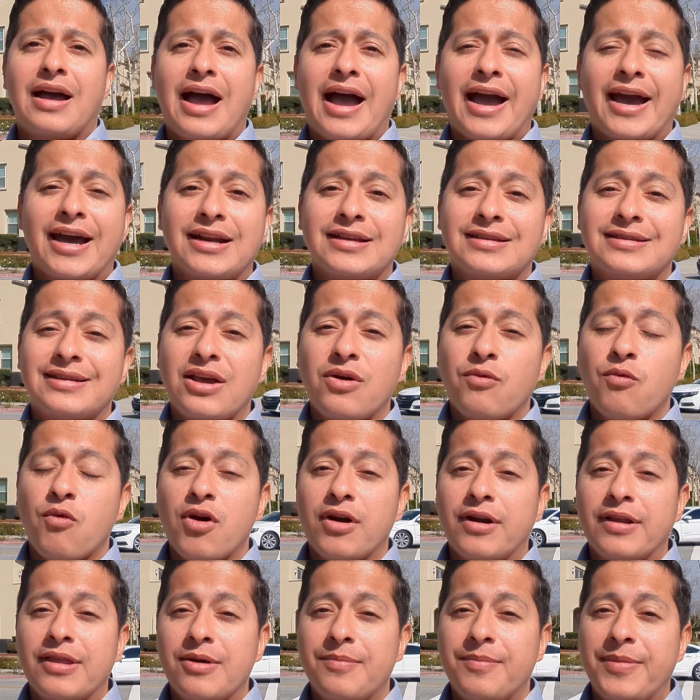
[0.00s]
I gotta say,
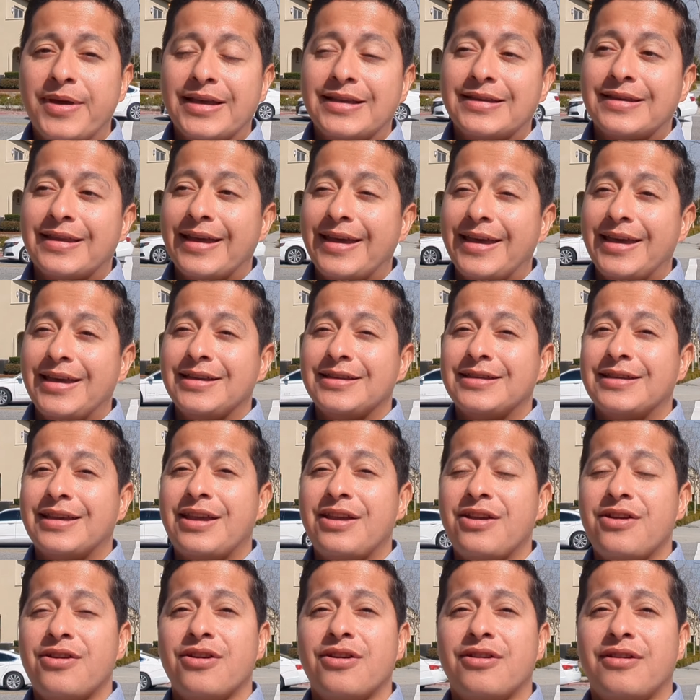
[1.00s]
one of the big things
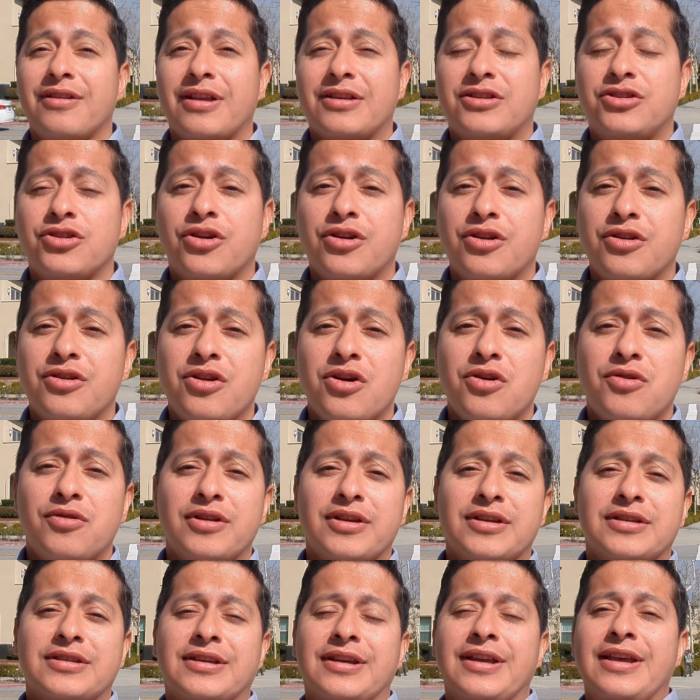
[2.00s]
here that you're gonna
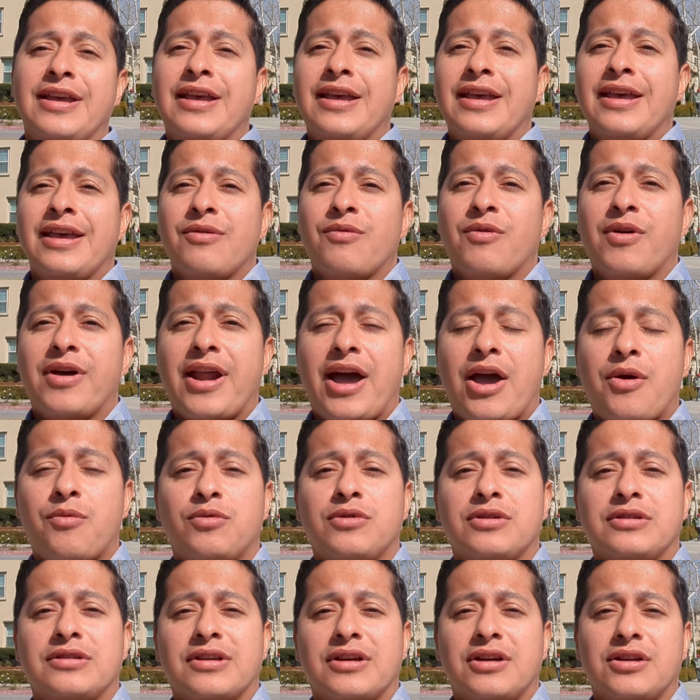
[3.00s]
notice when I
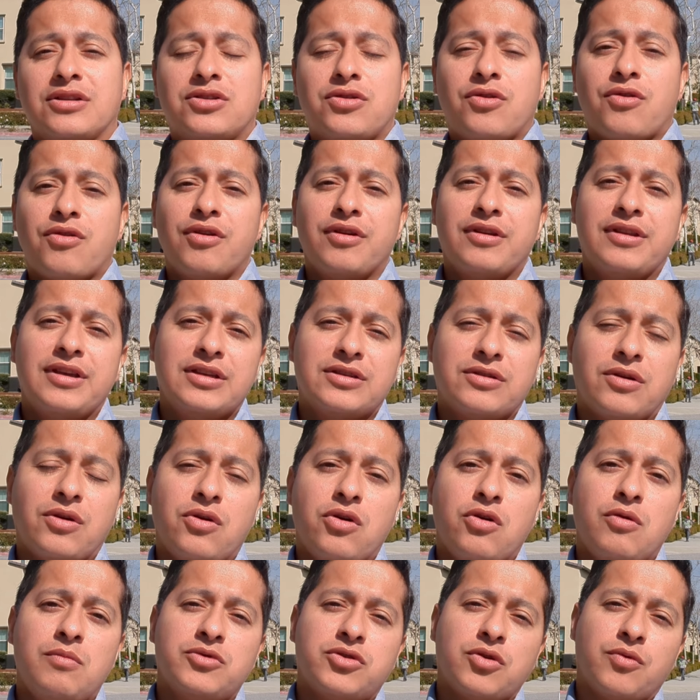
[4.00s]
was touring these
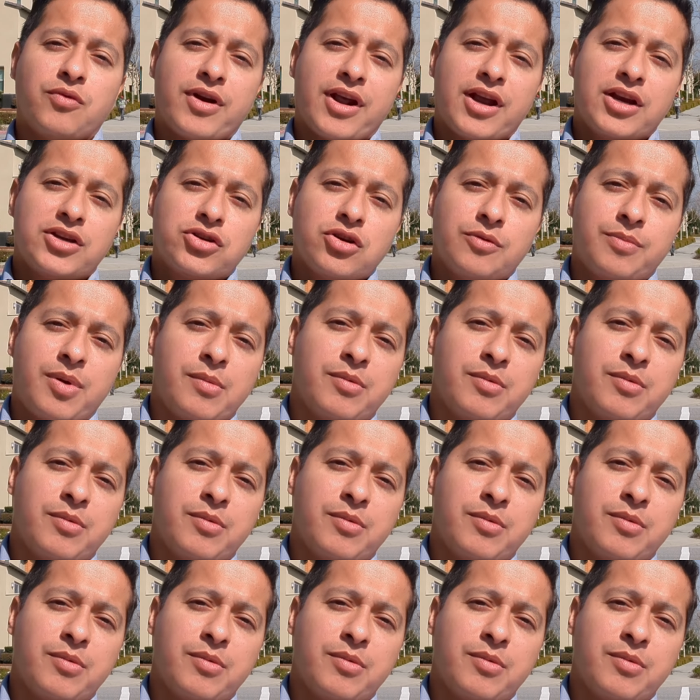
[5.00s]
homes, or when I show